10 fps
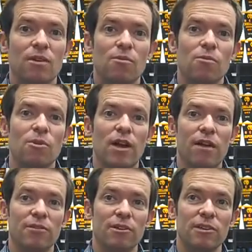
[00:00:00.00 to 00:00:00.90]
We'll
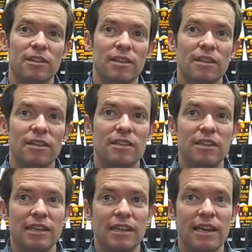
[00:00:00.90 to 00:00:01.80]
cover
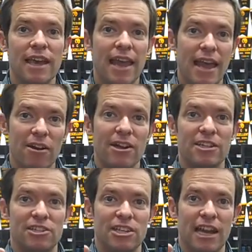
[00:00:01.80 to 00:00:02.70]
the air
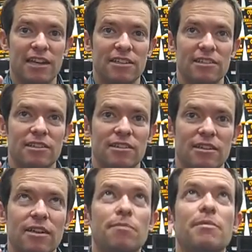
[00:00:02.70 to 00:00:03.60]
exchange,
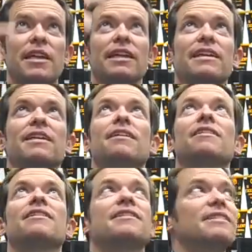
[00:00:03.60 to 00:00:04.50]
meaning
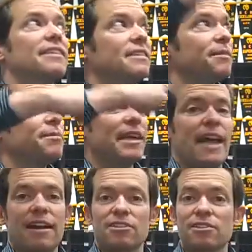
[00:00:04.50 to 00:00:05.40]
the system that
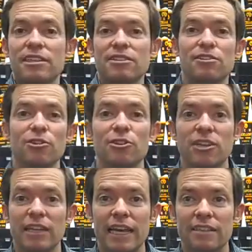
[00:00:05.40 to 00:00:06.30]
actually
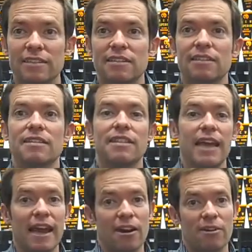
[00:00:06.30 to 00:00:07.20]
circulates the
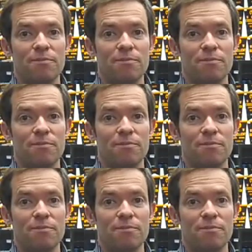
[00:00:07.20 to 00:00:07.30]
air.